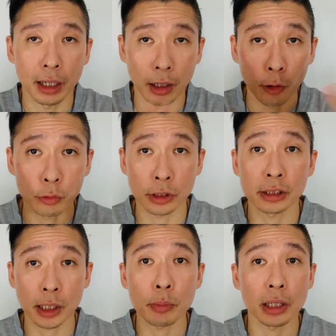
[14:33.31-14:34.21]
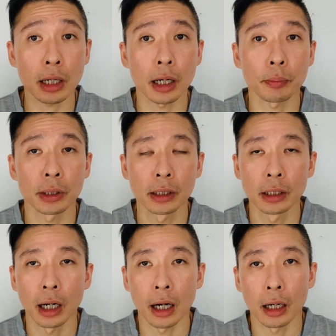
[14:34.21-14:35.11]
I'll just sum it up.
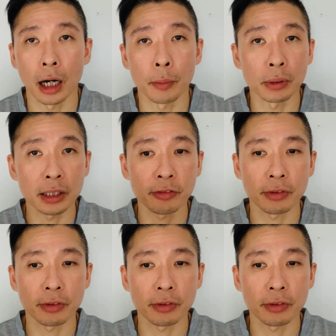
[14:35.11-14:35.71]
I believe